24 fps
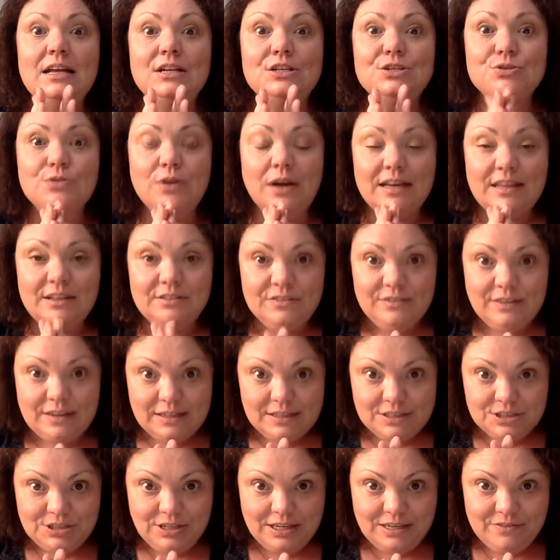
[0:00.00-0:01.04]
Try the
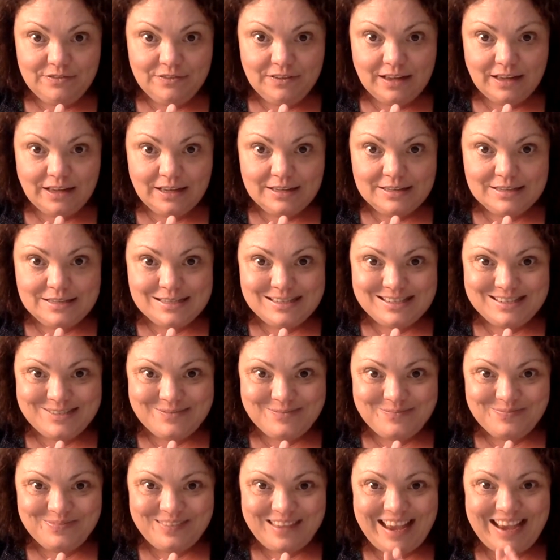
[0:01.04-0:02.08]
first sheet first,
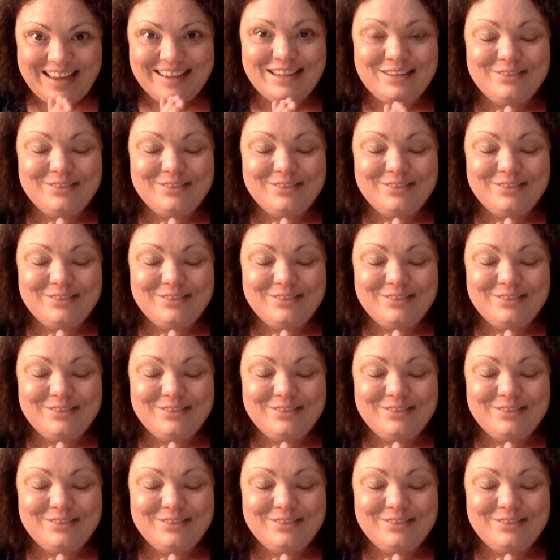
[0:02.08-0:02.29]
and